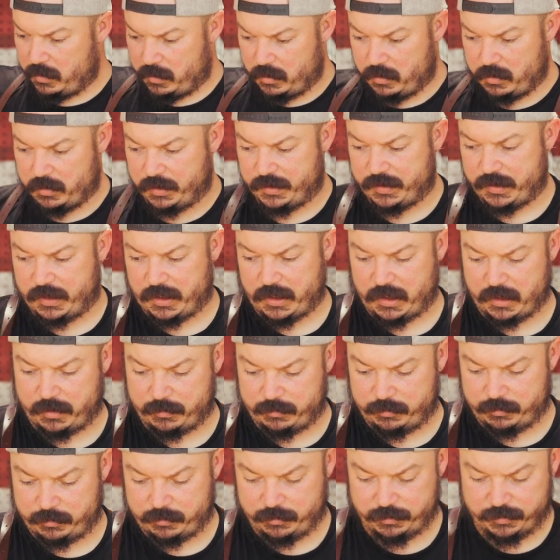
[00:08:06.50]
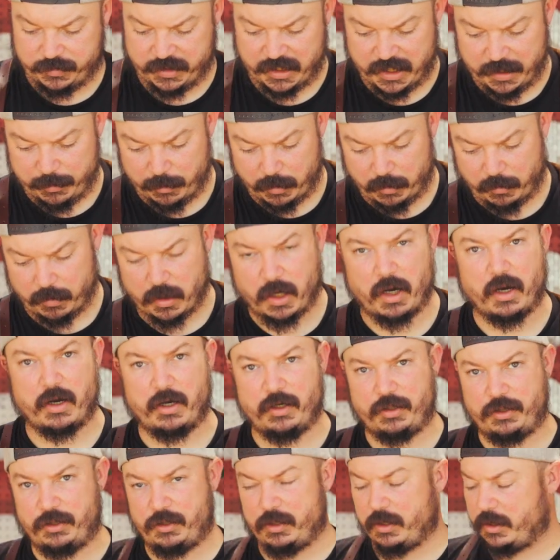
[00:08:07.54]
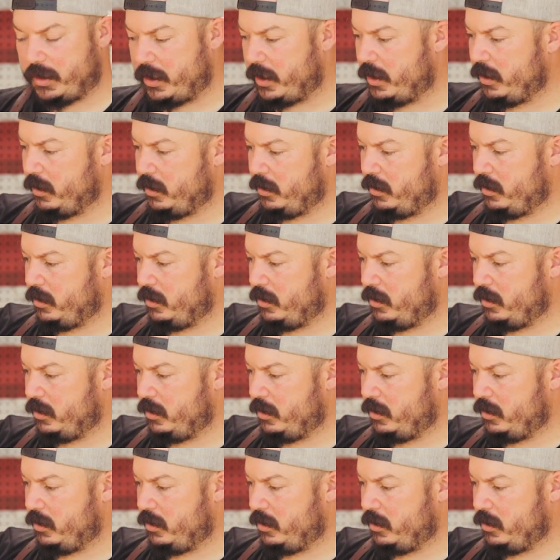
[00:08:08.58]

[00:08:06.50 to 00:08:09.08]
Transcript: some demerara sugar.